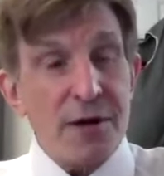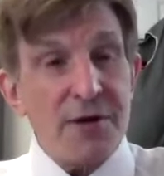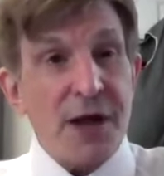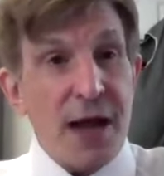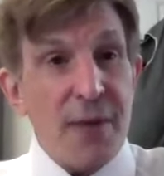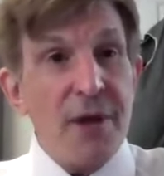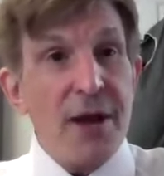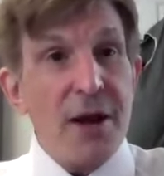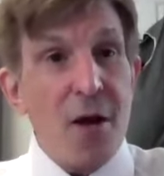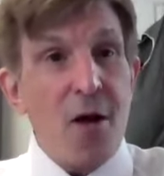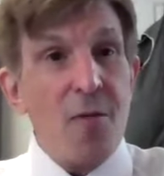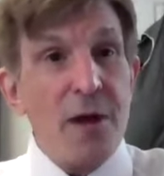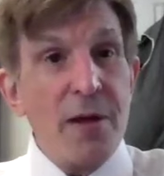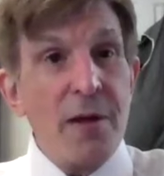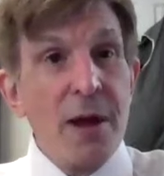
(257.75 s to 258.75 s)
As Amy
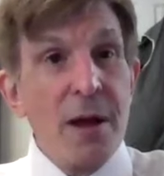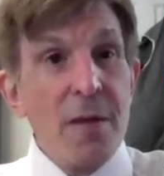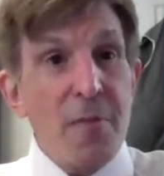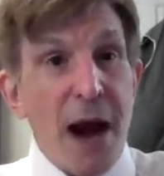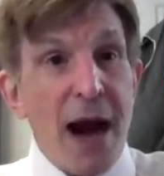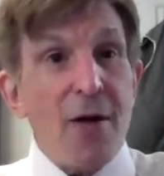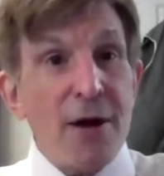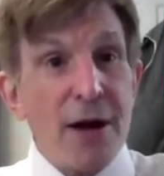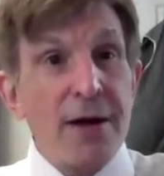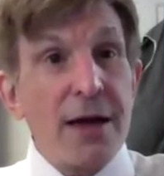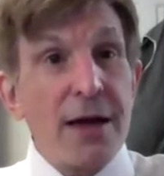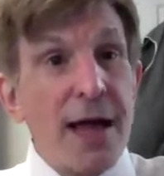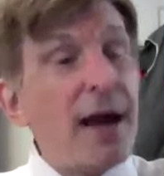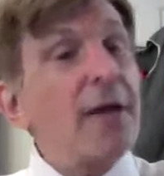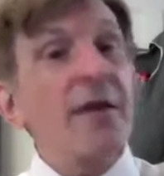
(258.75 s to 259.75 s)
Comey Barrett
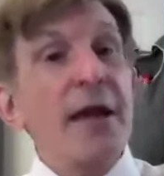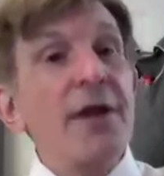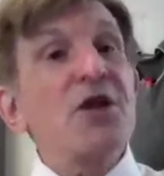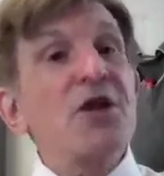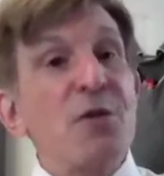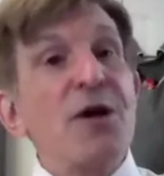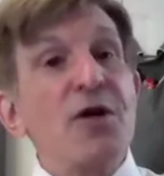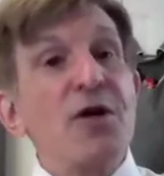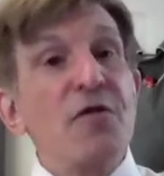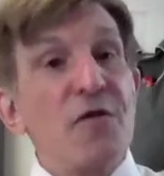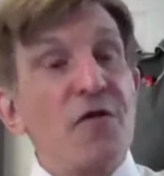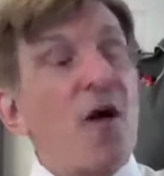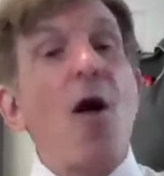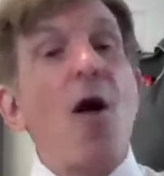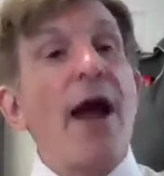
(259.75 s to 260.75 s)
indicated, they just went too
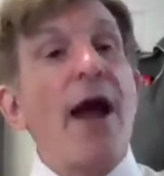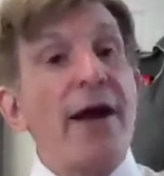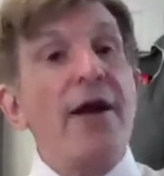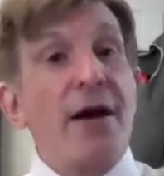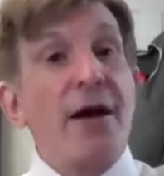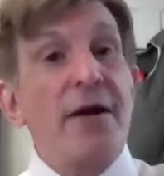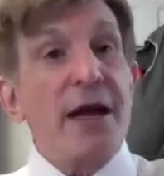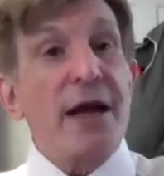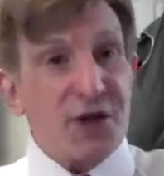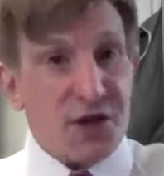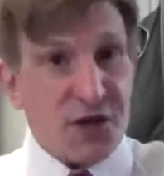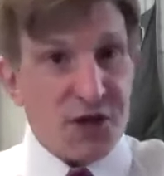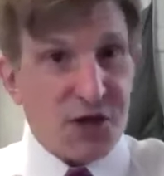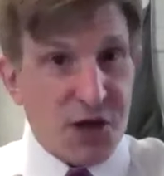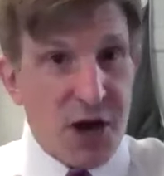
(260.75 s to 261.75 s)
far and
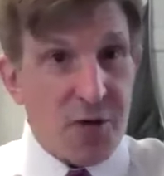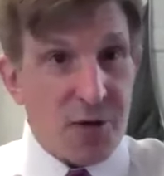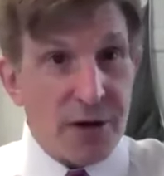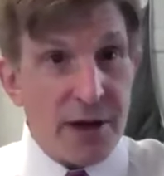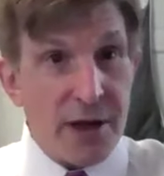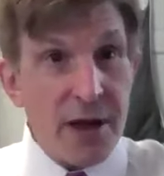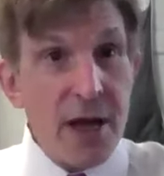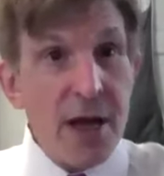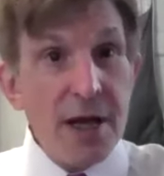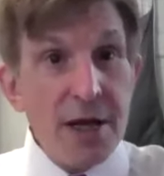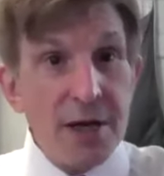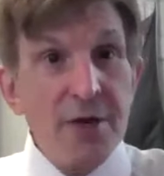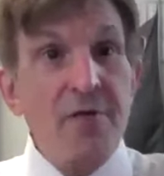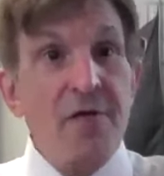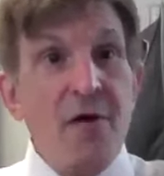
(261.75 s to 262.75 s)
unnecessarily
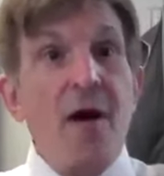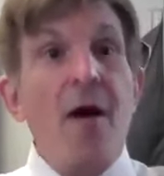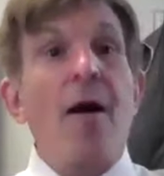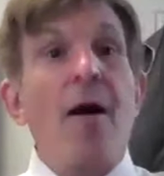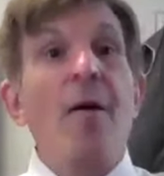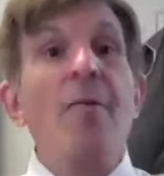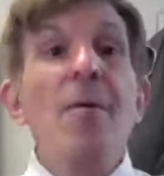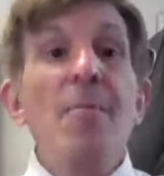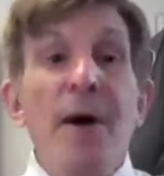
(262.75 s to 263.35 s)
too far.